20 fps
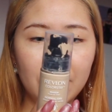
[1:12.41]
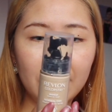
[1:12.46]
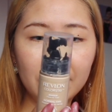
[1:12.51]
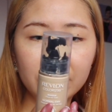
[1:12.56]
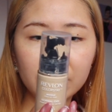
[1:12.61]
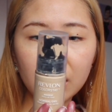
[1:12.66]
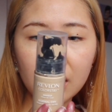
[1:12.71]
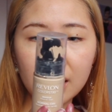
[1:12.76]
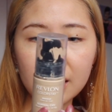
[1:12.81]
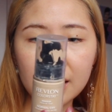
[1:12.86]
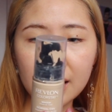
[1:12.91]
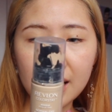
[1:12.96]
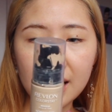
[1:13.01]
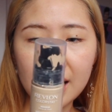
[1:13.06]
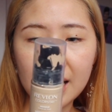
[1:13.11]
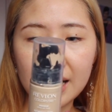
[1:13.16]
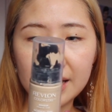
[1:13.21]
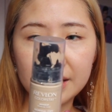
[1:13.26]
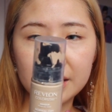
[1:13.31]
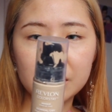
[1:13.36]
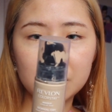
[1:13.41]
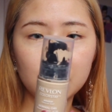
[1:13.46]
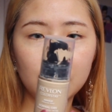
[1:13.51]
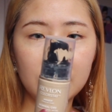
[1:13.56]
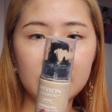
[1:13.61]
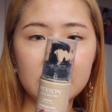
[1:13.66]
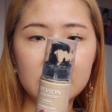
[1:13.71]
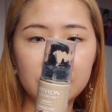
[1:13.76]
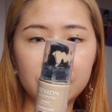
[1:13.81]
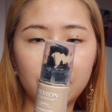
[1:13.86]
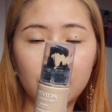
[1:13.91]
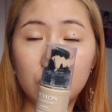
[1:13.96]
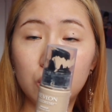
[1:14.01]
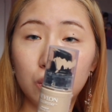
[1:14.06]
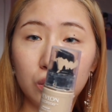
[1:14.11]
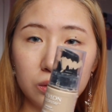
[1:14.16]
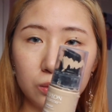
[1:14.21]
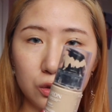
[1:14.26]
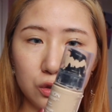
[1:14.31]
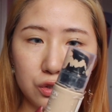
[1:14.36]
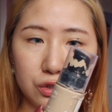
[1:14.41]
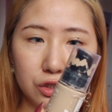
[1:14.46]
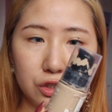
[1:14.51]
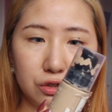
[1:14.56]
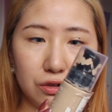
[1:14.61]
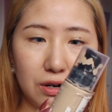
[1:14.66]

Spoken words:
Revlon, and this one is for normal to